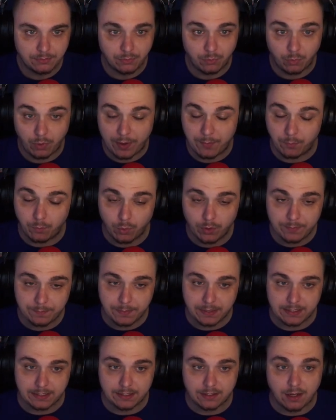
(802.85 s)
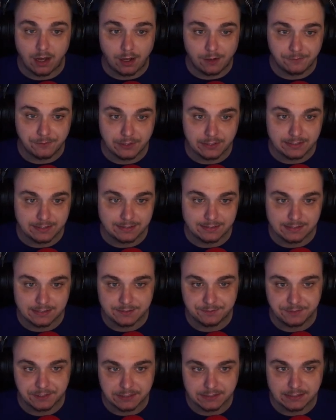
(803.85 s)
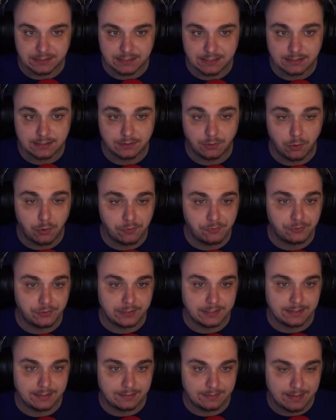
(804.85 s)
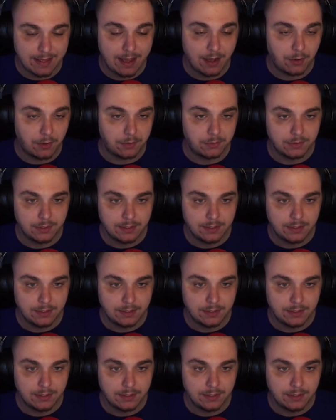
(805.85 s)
and would be confident in these fixes to hopefully now